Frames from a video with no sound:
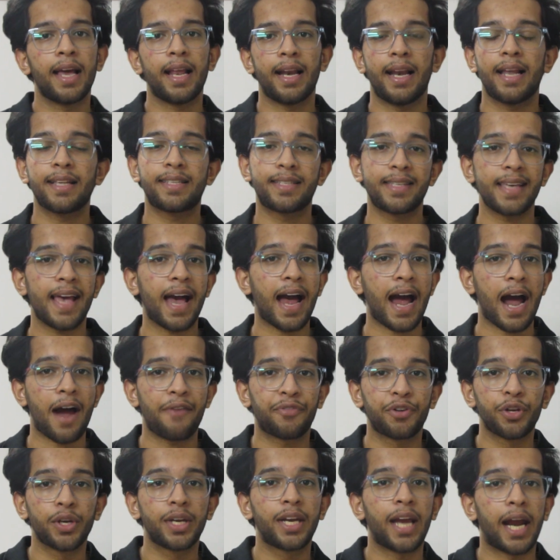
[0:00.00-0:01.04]
let's say I
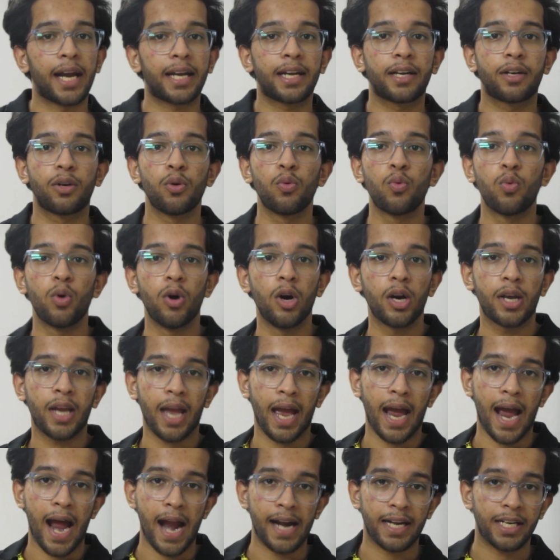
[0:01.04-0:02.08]
have to get to work
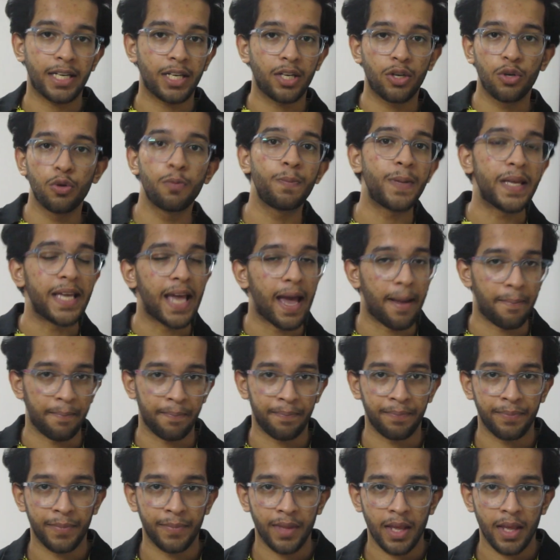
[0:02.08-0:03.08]
at 2 p.m.,